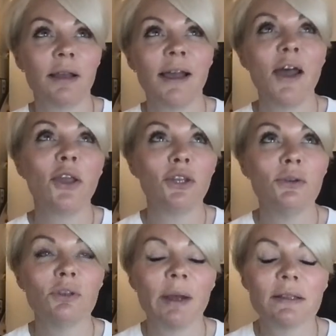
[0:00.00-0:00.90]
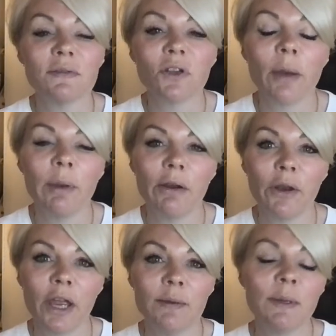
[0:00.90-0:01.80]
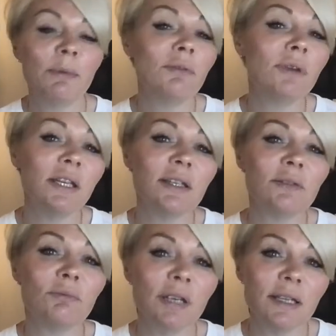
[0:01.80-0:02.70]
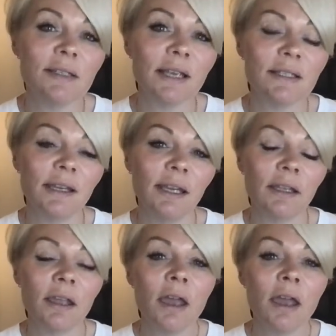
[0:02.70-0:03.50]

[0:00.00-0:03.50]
huge amounts of time in our own homes, people are really just reassessing